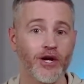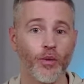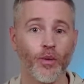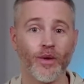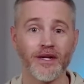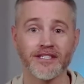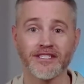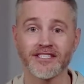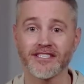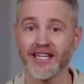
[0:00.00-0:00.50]

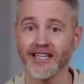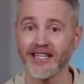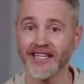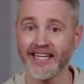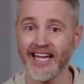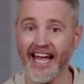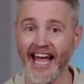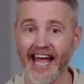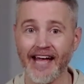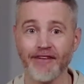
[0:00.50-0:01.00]
when
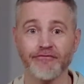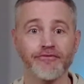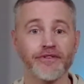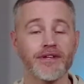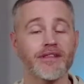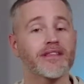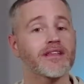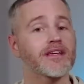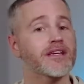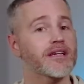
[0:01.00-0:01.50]
selling
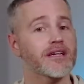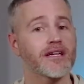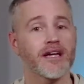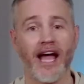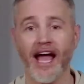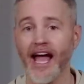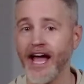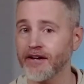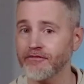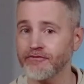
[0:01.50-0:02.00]

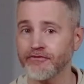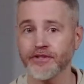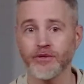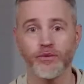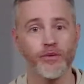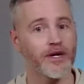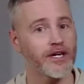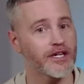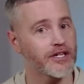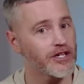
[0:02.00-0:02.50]
everything,
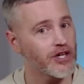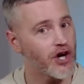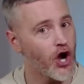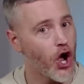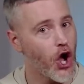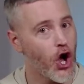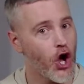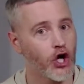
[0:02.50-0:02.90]
everywhere,